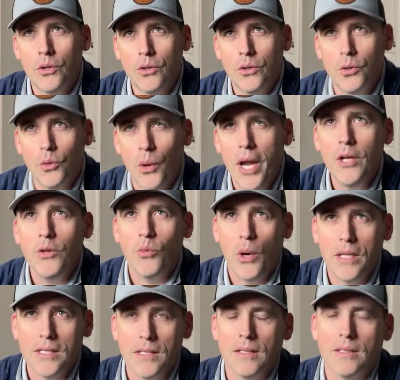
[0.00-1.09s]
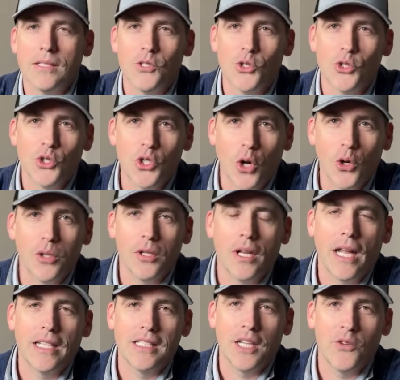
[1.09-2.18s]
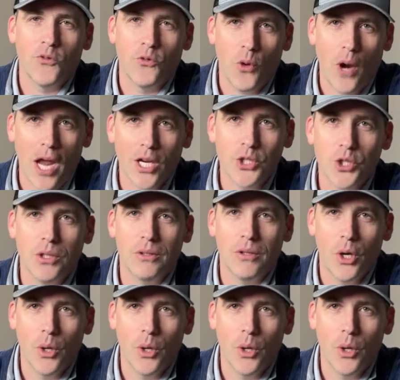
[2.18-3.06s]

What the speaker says: Grand Residences started as a fractional